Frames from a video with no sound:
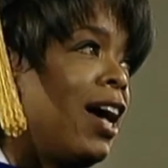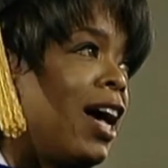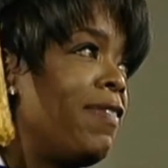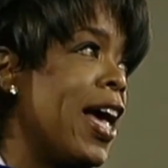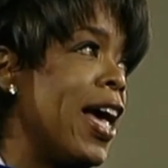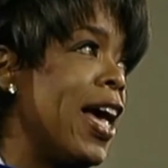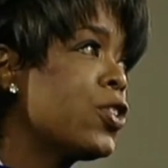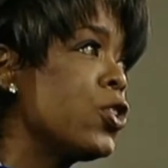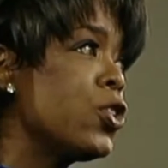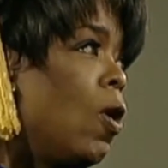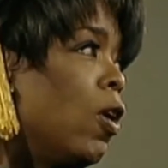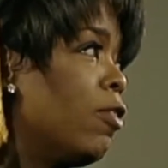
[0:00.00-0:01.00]
I've
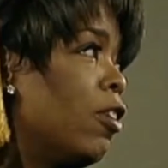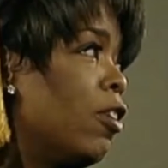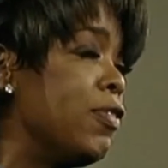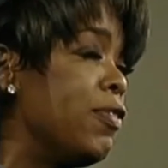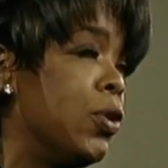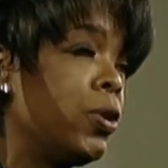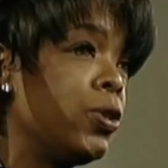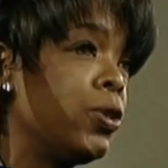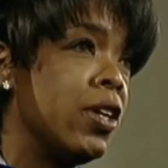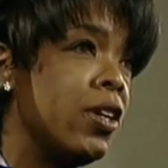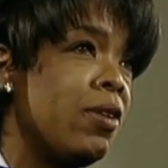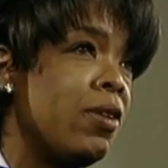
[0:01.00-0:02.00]
asked all of my
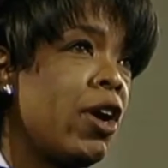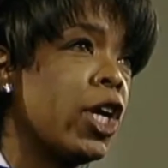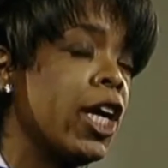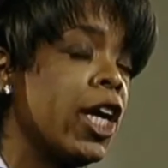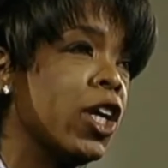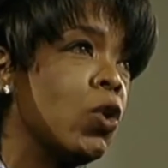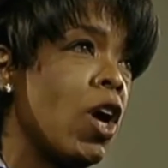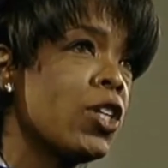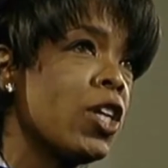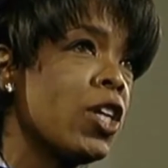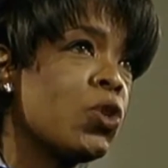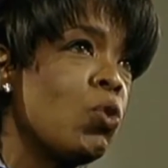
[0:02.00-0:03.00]
viewers in America and
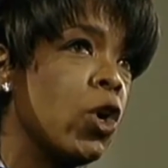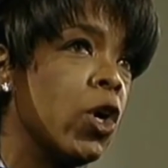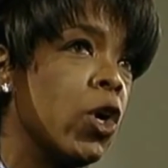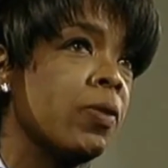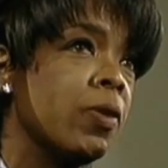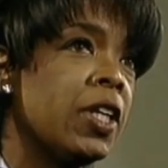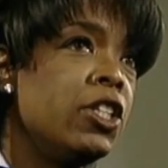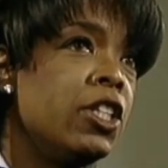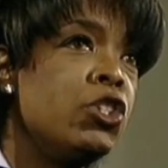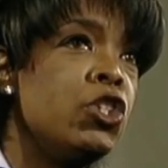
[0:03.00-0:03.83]
across the world